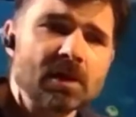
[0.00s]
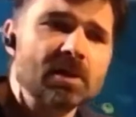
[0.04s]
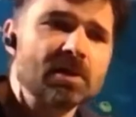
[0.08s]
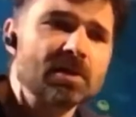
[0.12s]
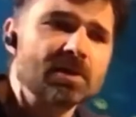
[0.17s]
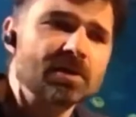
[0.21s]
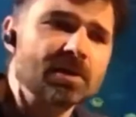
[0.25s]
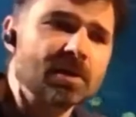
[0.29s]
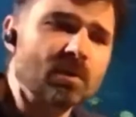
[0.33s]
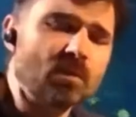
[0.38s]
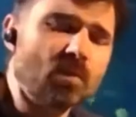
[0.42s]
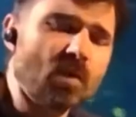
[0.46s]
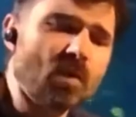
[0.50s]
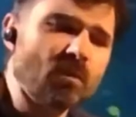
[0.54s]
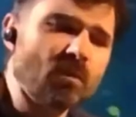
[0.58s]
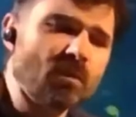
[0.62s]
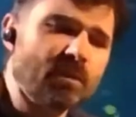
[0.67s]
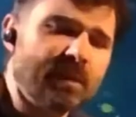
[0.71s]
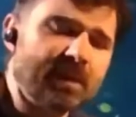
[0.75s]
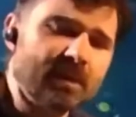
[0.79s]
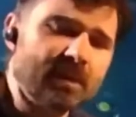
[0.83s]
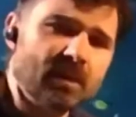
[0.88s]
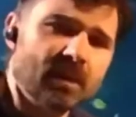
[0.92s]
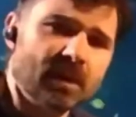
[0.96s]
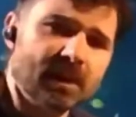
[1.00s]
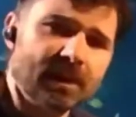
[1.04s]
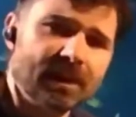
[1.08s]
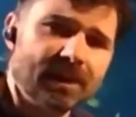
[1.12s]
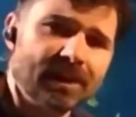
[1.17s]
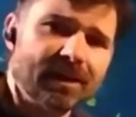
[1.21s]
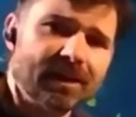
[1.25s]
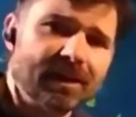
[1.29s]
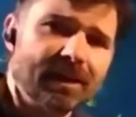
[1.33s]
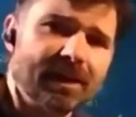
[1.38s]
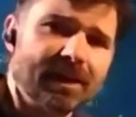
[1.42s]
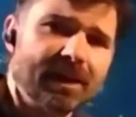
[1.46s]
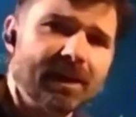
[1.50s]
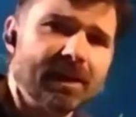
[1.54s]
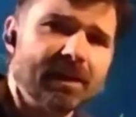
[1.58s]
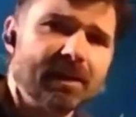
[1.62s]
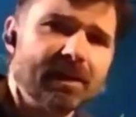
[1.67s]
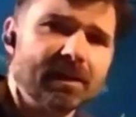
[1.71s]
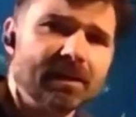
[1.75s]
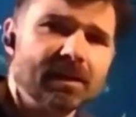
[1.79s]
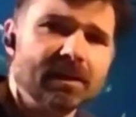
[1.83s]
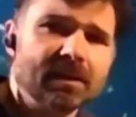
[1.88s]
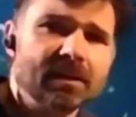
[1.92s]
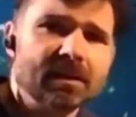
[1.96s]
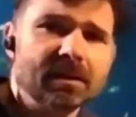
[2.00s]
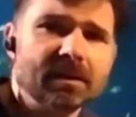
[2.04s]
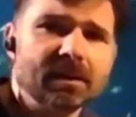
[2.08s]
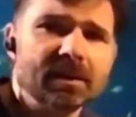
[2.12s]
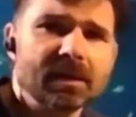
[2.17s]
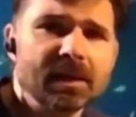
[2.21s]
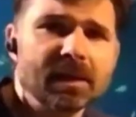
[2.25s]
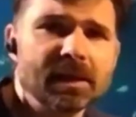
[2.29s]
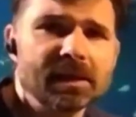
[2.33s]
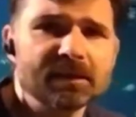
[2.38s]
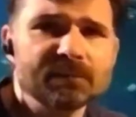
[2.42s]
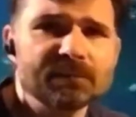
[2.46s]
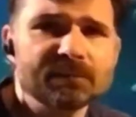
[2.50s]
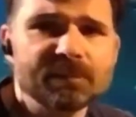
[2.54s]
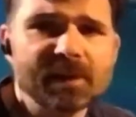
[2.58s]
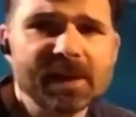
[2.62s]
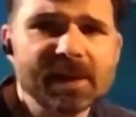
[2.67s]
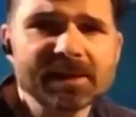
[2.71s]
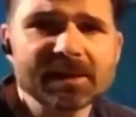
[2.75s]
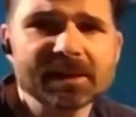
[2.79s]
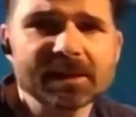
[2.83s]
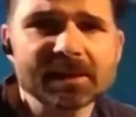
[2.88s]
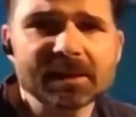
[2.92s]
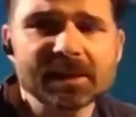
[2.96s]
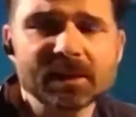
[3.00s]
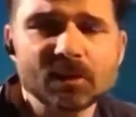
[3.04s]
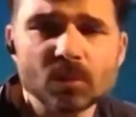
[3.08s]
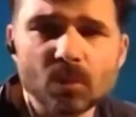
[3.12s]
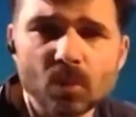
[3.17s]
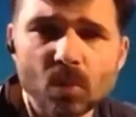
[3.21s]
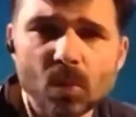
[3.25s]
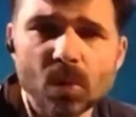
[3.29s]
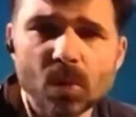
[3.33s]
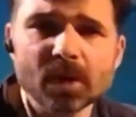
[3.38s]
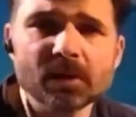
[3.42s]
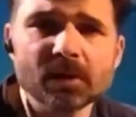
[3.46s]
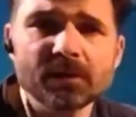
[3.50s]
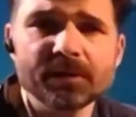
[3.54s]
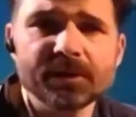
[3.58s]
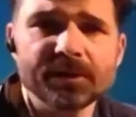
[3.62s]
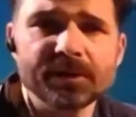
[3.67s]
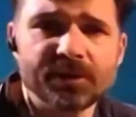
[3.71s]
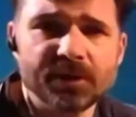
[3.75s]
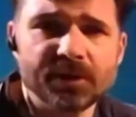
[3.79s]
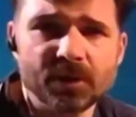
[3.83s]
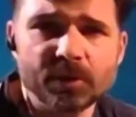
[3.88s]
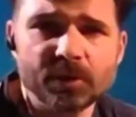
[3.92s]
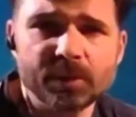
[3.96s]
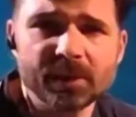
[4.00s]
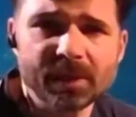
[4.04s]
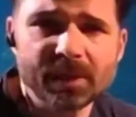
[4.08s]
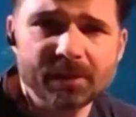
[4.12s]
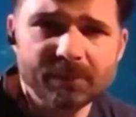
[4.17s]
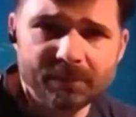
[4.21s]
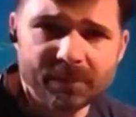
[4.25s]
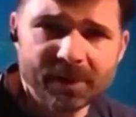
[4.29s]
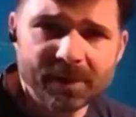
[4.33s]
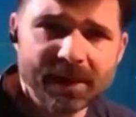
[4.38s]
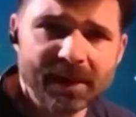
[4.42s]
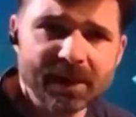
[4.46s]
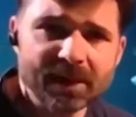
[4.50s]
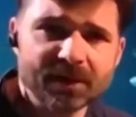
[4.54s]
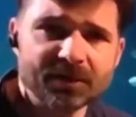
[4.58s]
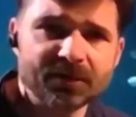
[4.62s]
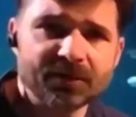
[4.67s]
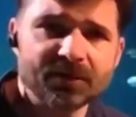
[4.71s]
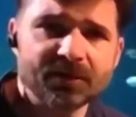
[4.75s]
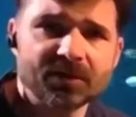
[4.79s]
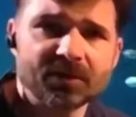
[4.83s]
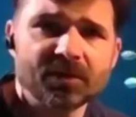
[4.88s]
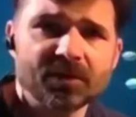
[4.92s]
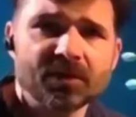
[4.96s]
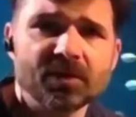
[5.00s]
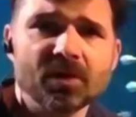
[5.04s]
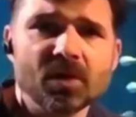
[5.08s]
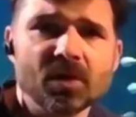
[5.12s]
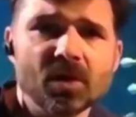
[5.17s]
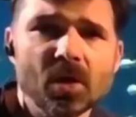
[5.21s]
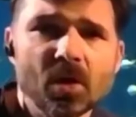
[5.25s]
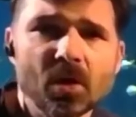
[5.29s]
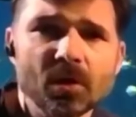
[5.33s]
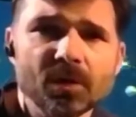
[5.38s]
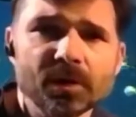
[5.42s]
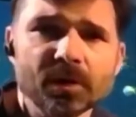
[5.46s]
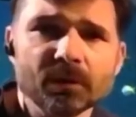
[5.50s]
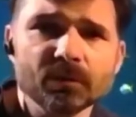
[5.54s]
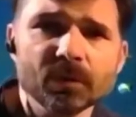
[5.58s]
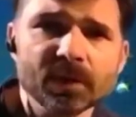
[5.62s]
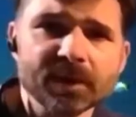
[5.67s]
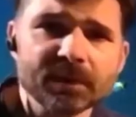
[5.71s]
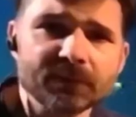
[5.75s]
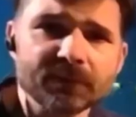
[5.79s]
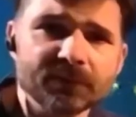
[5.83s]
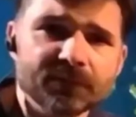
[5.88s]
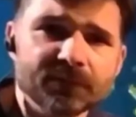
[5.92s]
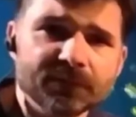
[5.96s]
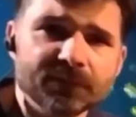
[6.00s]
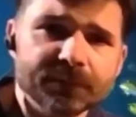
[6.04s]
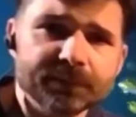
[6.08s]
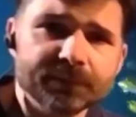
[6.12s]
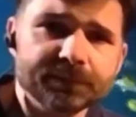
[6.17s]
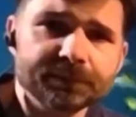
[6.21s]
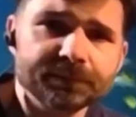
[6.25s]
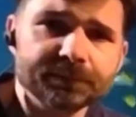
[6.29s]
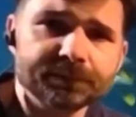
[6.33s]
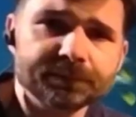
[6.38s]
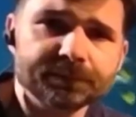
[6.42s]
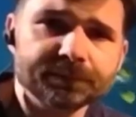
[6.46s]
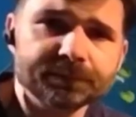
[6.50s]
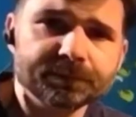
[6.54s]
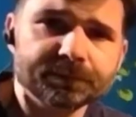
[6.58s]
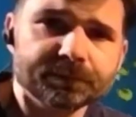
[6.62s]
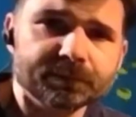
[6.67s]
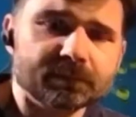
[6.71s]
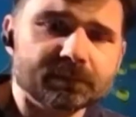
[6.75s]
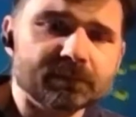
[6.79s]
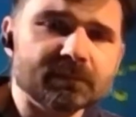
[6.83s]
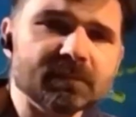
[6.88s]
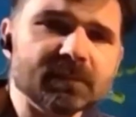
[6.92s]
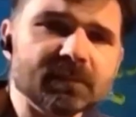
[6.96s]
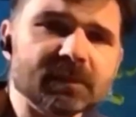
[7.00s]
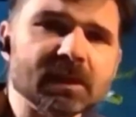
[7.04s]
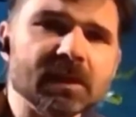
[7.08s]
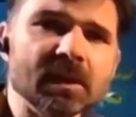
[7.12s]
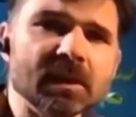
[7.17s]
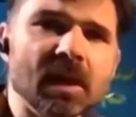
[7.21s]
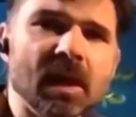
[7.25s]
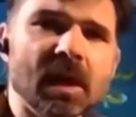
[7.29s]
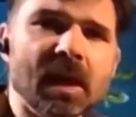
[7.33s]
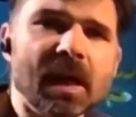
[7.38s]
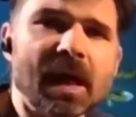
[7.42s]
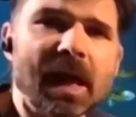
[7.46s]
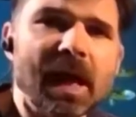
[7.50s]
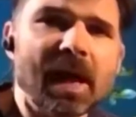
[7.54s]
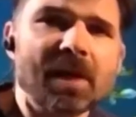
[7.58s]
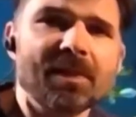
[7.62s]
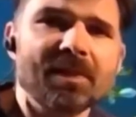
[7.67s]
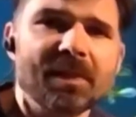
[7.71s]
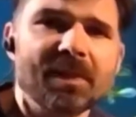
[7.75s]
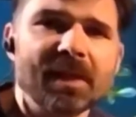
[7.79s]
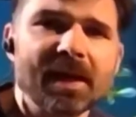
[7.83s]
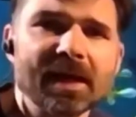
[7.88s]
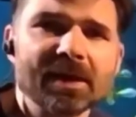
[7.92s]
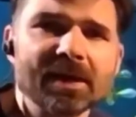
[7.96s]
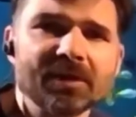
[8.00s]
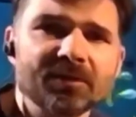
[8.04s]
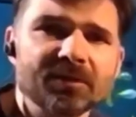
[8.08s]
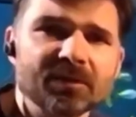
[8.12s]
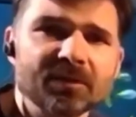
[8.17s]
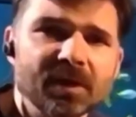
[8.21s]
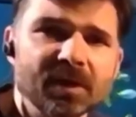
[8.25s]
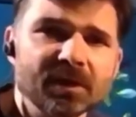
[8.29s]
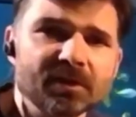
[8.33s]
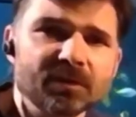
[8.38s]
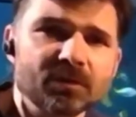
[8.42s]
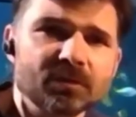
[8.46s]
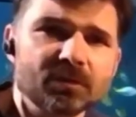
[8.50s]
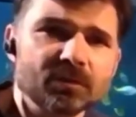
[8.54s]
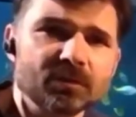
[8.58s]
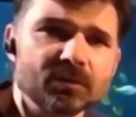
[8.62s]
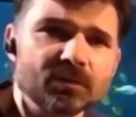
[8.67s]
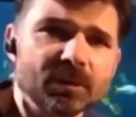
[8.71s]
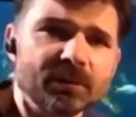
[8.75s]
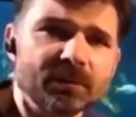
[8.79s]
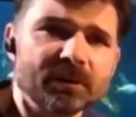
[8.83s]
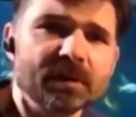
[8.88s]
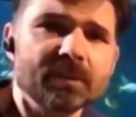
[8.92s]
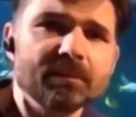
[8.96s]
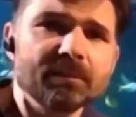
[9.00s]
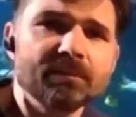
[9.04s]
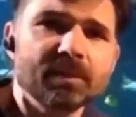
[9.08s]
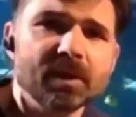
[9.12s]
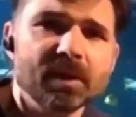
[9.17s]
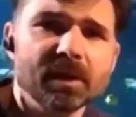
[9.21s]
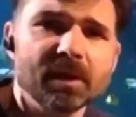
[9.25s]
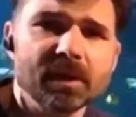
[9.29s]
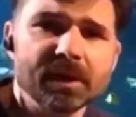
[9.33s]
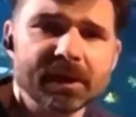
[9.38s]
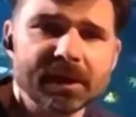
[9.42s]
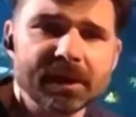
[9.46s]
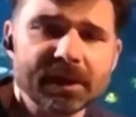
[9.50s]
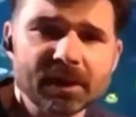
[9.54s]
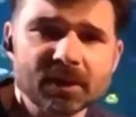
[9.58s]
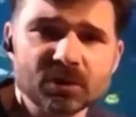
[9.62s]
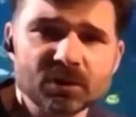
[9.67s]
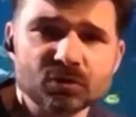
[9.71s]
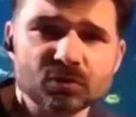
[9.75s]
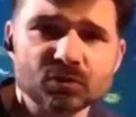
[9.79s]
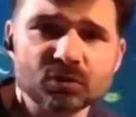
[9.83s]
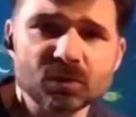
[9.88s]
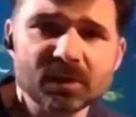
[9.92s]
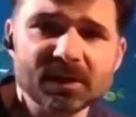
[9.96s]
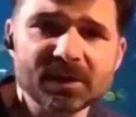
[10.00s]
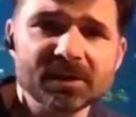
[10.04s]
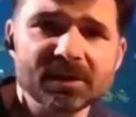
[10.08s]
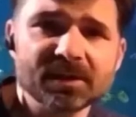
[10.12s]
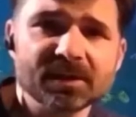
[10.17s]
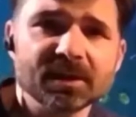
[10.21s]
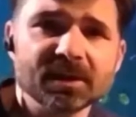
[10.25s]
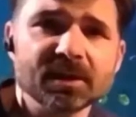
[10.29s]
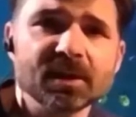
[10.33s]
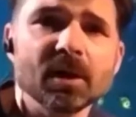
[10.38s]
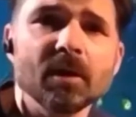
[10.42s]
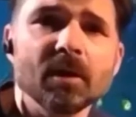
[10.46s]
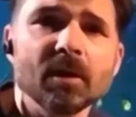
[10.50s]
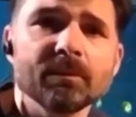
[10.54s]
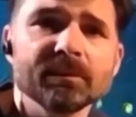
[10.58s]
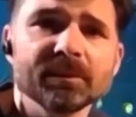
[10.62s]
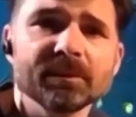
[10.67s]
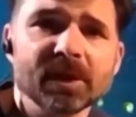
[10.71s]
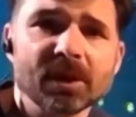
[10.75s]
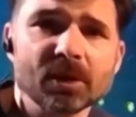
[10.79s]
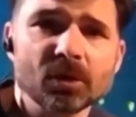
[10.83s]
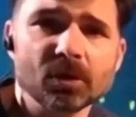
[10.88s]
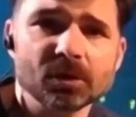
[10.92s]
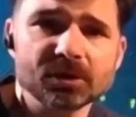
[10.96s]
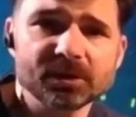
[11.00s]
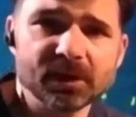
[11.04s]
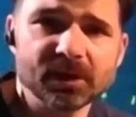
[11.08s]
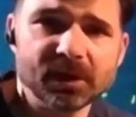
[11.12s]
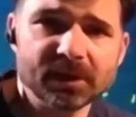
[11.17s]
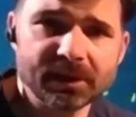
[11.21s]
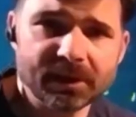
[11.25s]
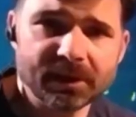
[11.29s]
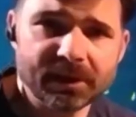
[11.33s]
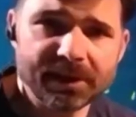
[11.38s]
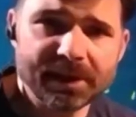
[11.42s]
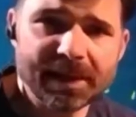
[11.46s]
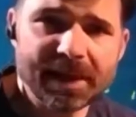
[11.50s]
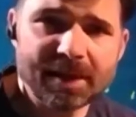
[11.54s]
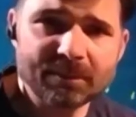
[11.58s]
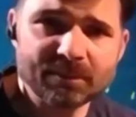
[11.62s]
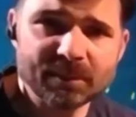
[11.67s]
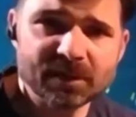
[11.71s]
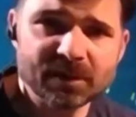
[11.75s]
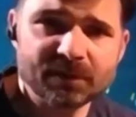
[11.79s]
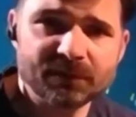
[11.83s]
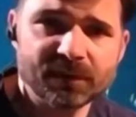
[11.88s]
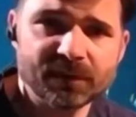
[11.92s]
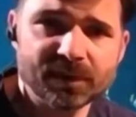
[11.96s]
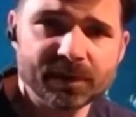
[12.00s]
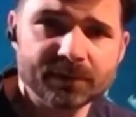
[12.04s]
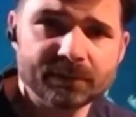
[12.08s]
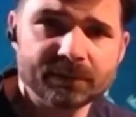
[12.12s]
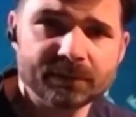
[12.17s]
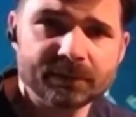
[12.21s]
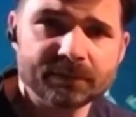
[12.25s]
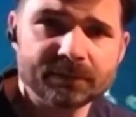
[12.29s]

So what we've been looking at here is basically one of the human impacts on the reef. And that's driven by increased carbon dioxide in the atmosphere,